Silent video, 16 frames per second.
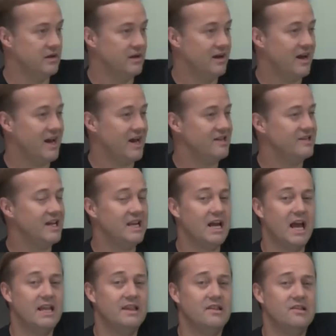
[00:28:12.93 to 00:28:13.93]
Yep. I said,
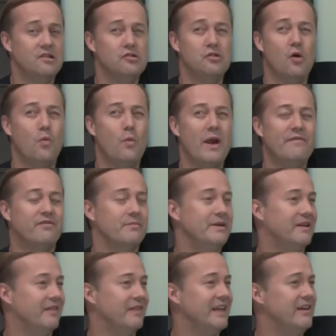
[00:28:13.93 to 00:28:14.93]
This is no way for me
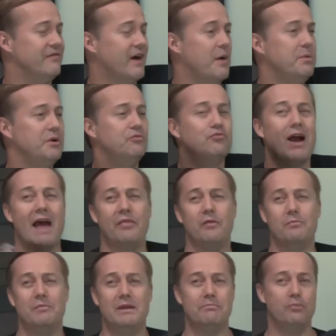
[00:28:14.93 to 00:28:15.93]
to live. I would rather
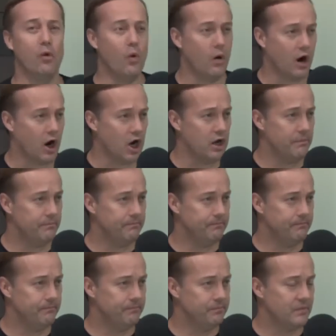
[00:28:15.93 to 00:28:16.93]
be yep. poor. Yep.
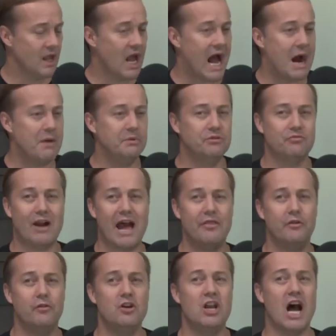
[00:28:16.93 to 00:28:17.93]
I would
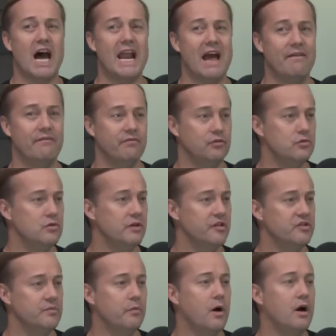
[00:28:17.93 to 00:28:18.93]
rather not have Google
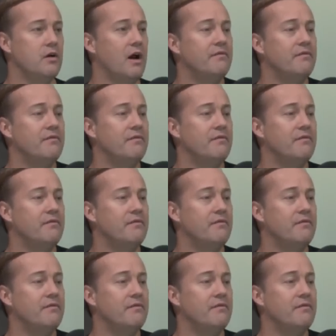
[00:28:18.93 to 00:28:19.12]
as a partner.